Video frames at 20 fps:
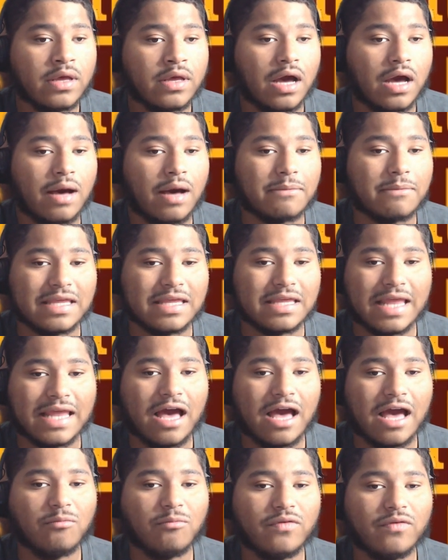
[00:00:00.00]
Um, and then
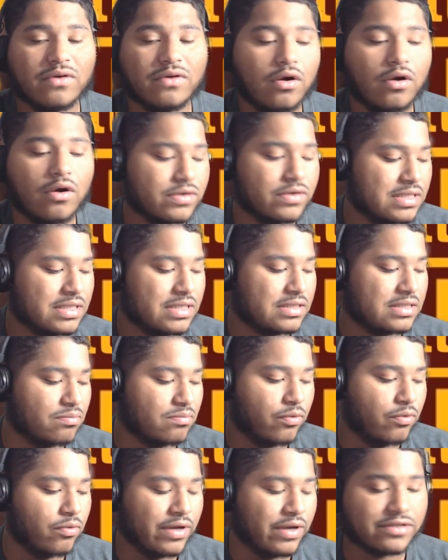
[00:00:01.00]
now moving over to some
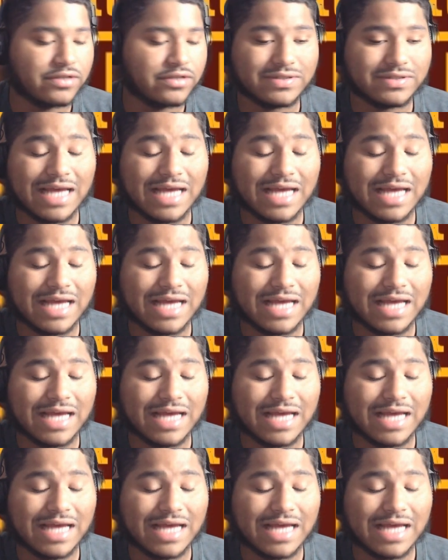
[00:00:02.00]
more injuries.